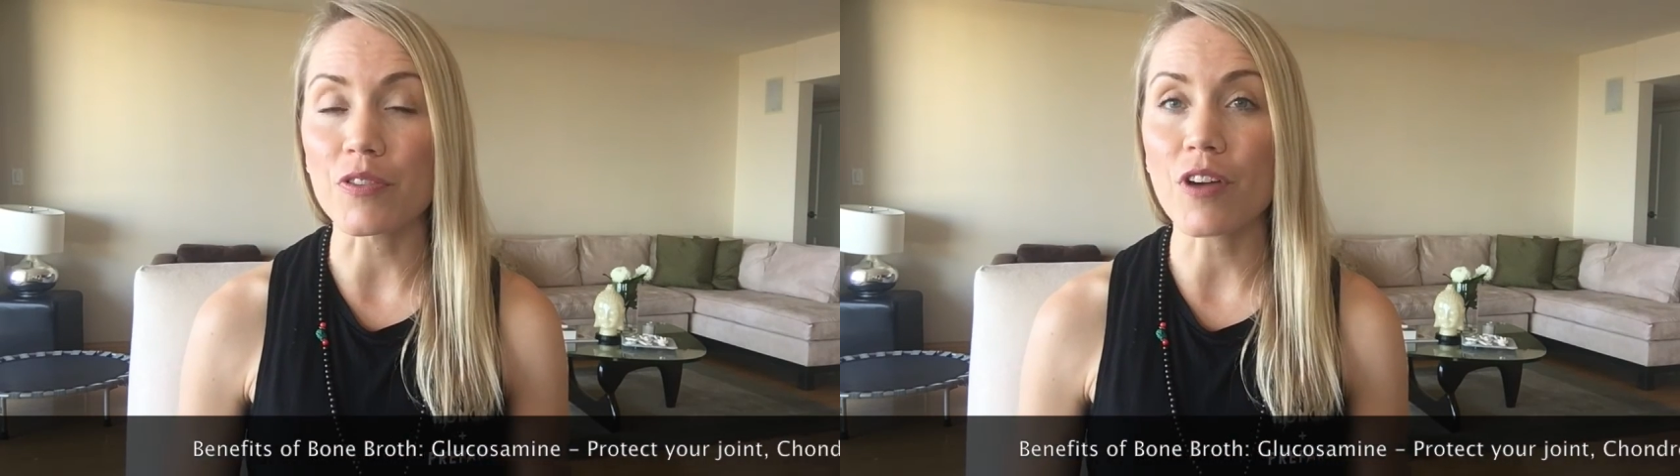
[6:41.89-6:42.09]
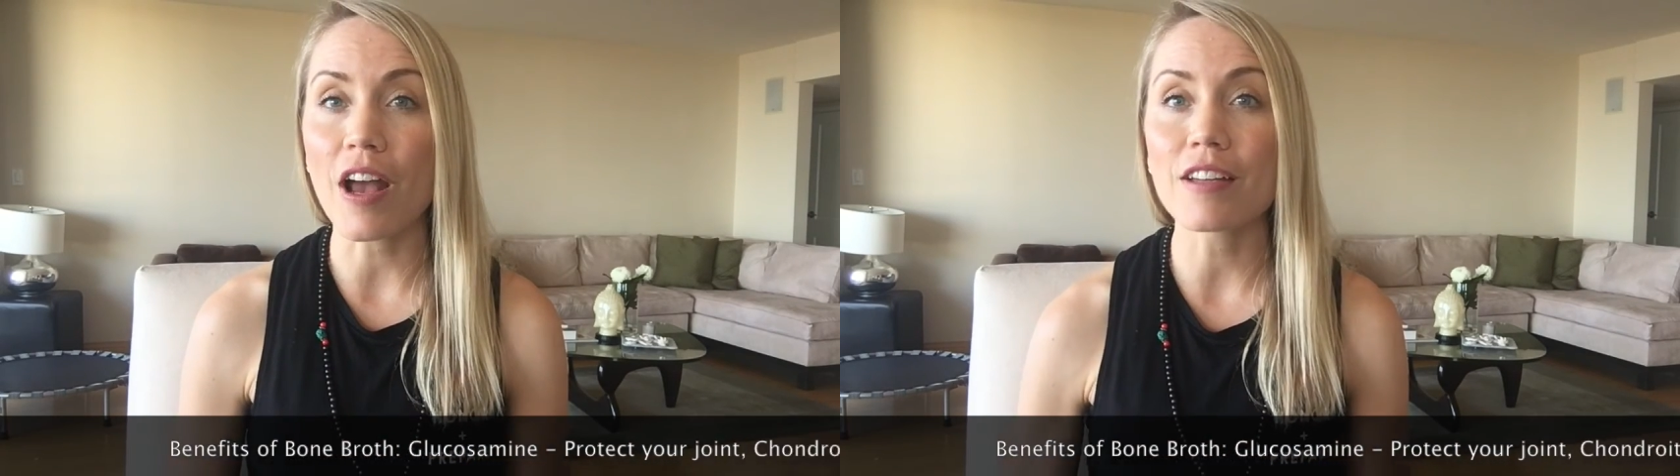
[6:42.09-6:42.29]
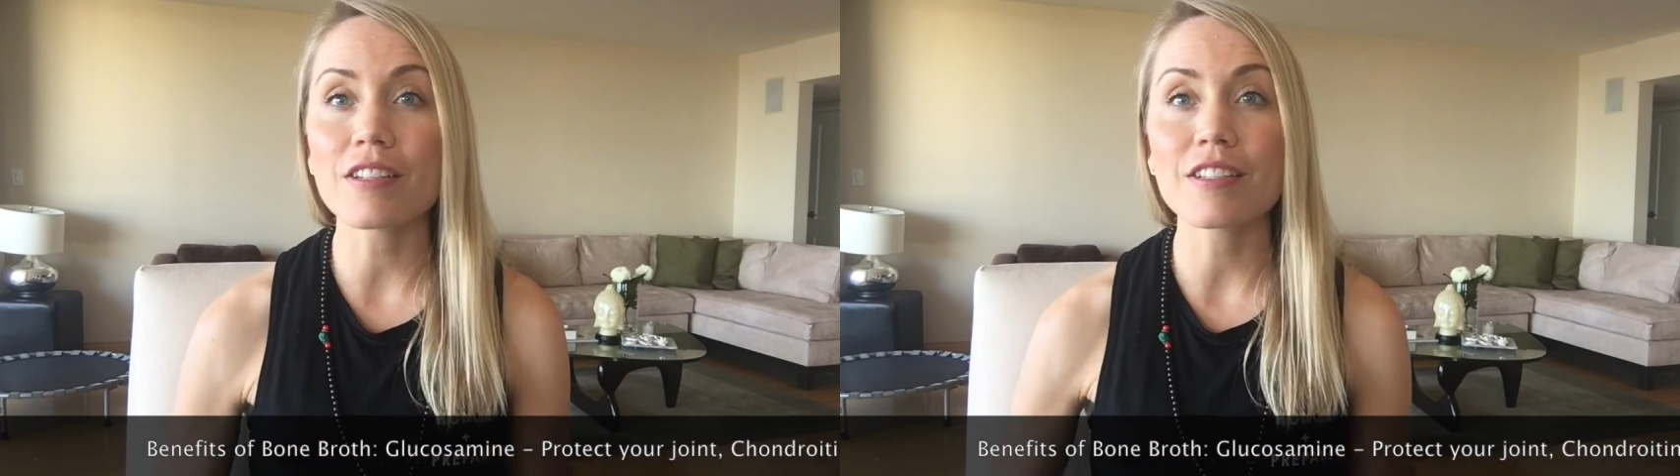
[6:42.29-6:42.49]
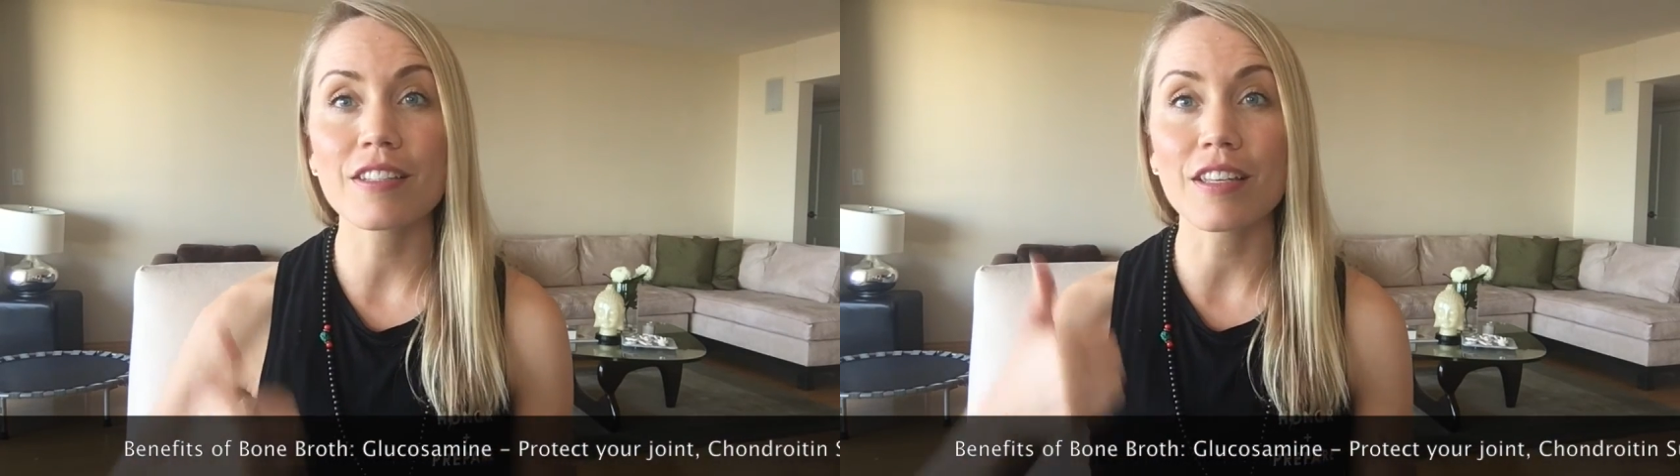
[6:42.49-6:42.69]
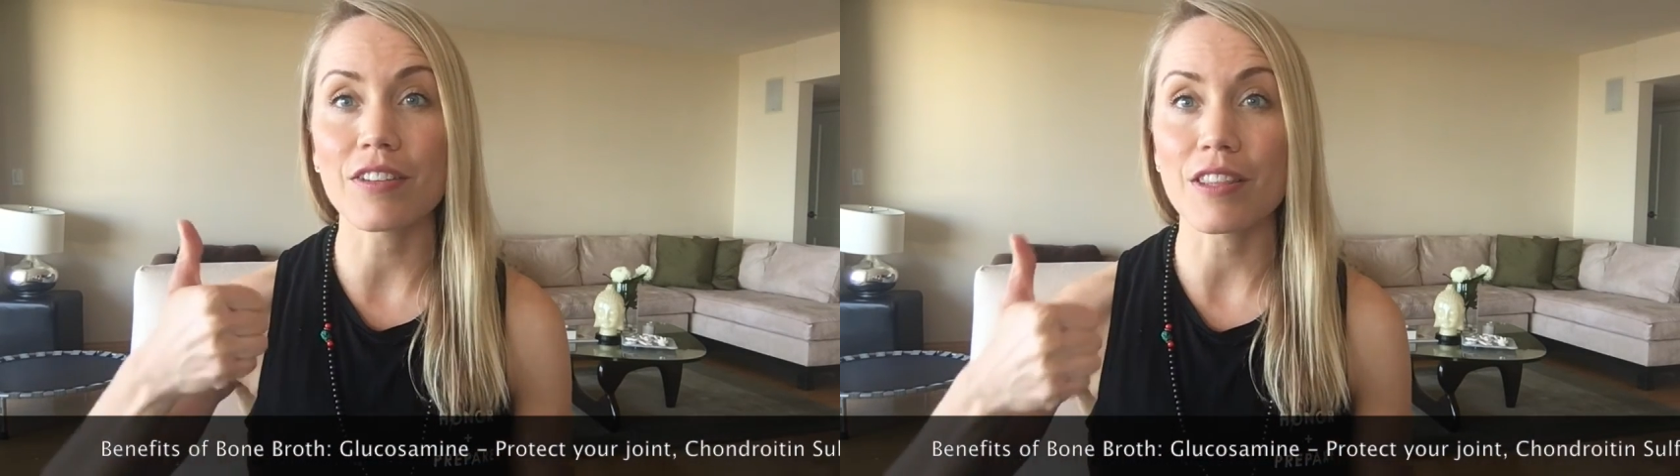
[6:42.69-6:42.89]
friend,
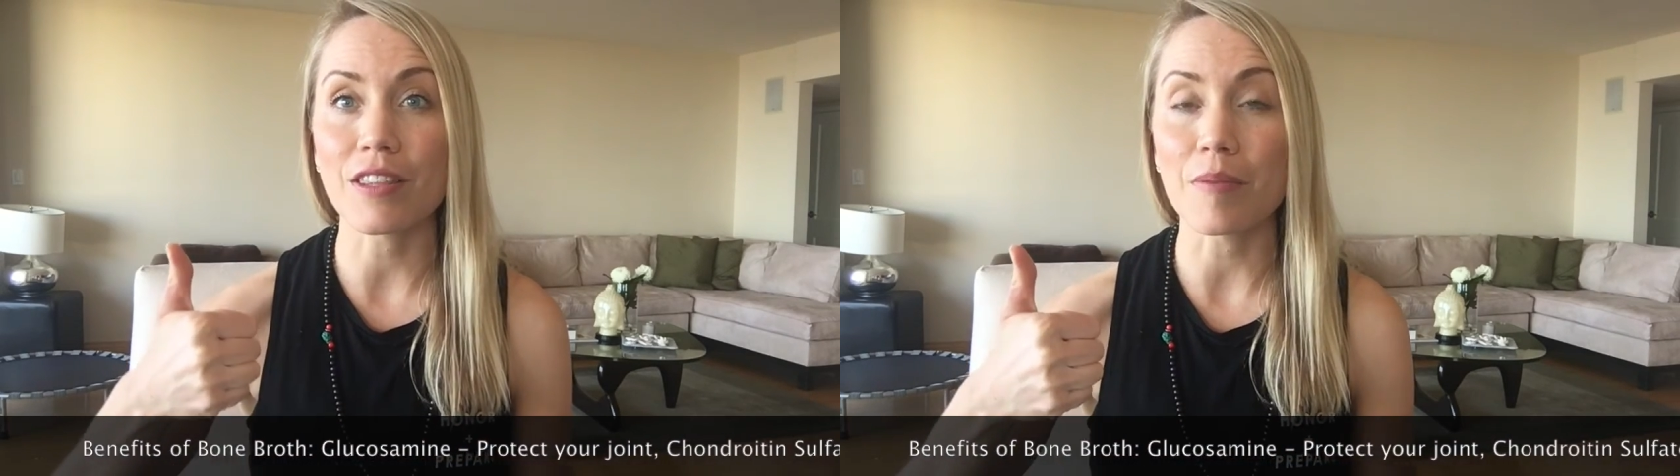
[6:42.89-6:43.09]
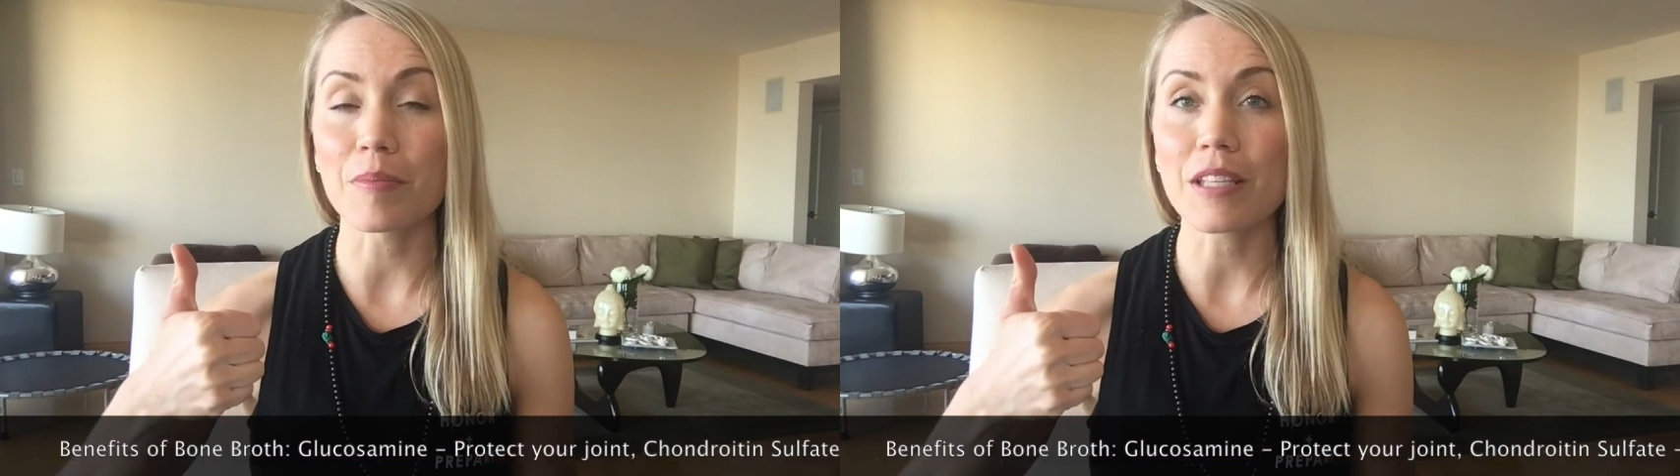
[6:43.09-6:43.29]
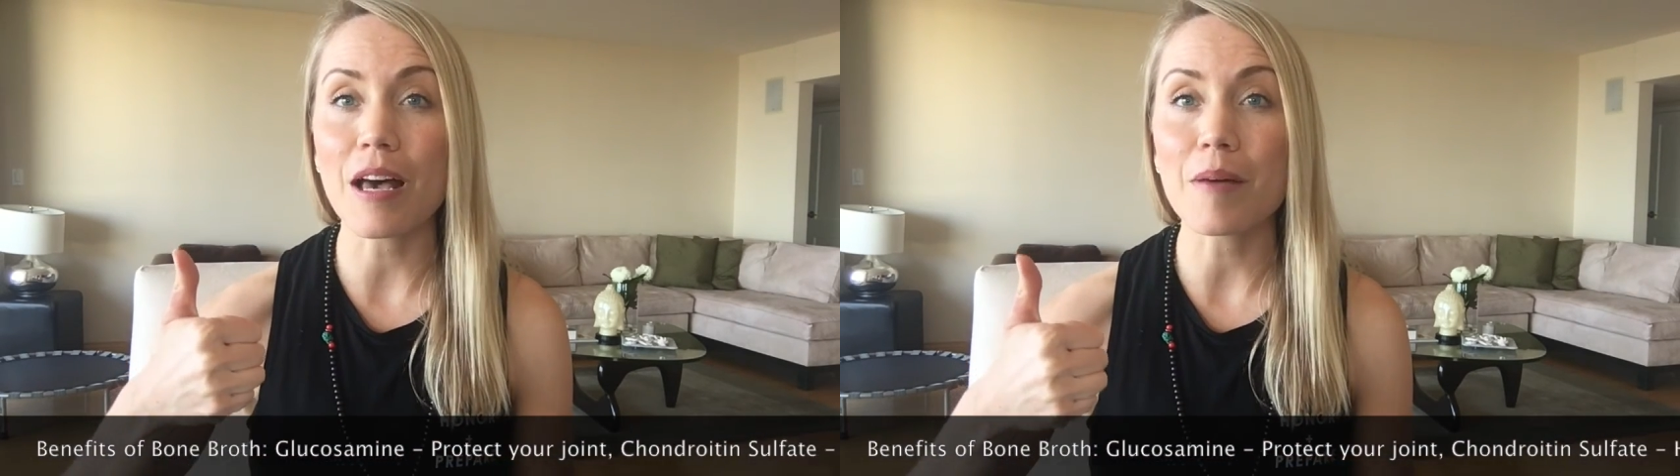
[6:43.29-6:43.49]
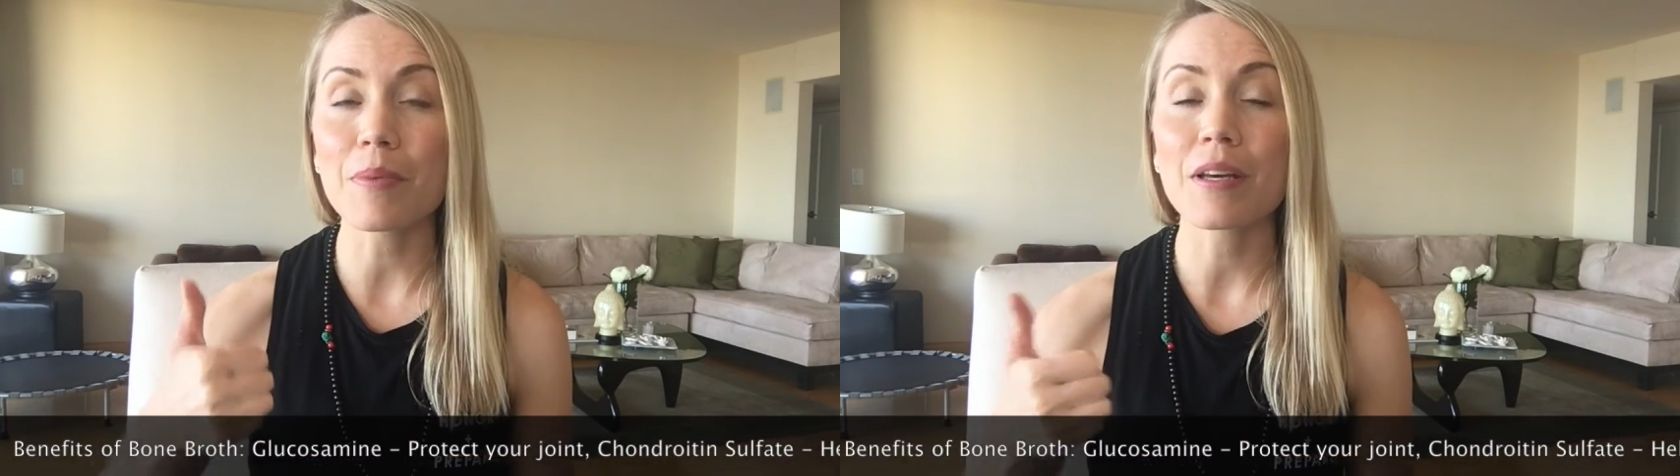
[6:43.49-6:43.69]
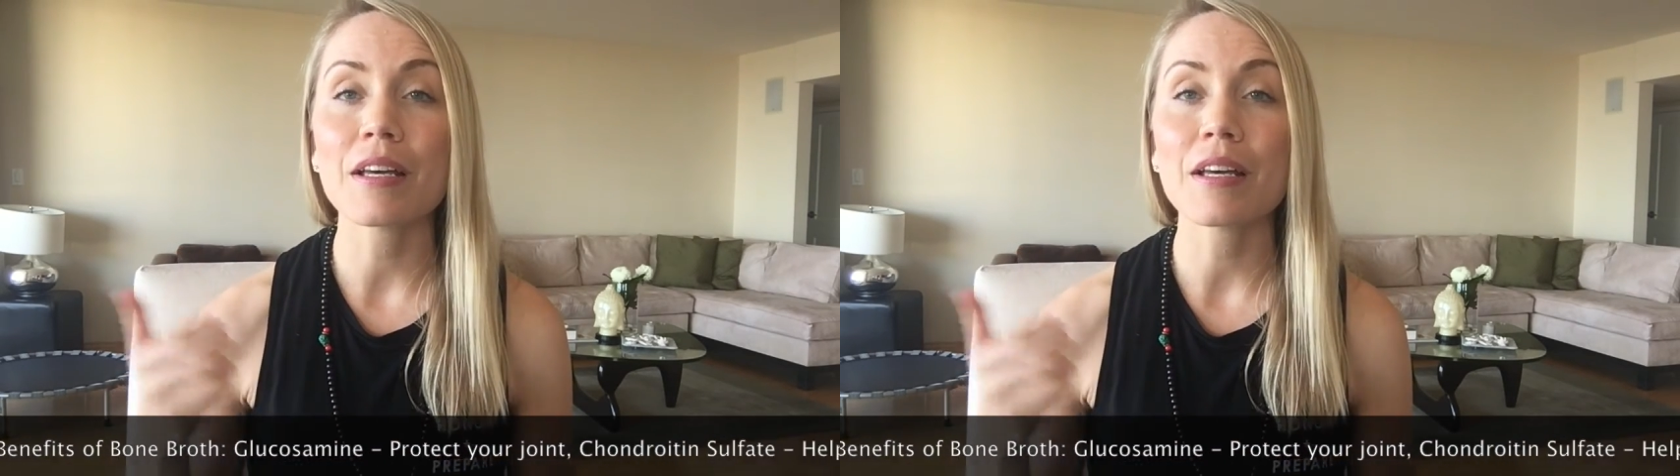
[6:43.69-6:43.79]
give it a thumbs up,